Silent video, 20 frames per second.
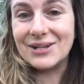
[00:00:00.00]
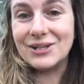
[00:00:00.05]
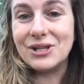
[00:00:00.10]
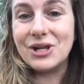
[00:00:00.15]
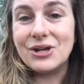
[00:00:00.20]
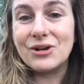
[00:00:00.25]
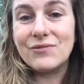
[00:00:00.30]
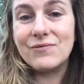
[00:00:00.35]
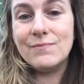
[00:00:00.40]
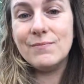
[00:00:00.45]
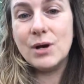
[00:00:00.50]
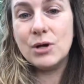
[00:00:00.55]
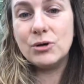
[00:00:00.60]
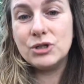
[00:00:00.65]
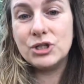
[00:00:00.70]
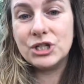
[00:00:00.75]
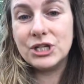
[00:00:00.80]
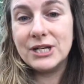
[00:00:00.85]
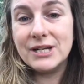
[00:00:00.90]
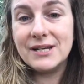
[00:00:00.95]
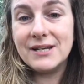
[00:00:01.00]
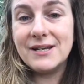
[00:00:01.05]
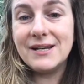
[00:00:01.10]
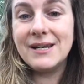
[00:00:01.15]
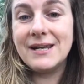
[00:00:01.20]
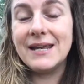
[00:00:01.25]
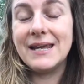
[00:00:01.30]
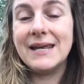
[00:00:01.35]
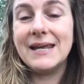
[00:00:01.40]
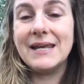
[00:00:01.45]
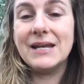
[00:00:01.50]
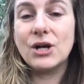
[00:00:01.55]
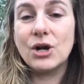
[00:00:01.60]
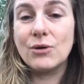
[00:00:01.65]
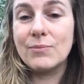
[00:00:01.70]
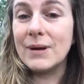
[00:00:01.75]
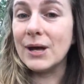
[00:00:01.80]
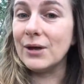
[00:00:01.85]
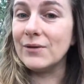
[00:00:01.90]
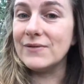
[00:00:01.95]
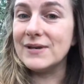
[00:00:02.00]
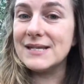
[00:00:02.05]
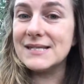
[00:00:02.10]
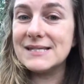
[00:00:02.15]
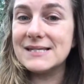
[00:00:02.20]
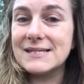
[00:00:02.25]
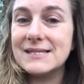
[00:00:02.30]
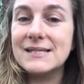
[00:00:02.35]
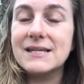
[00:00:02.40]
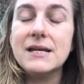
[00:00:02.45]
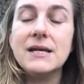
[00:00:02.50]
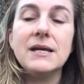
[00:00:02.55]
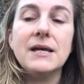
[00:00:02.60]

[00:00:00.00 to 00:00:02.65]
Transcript: a lot of motion in our pelvis.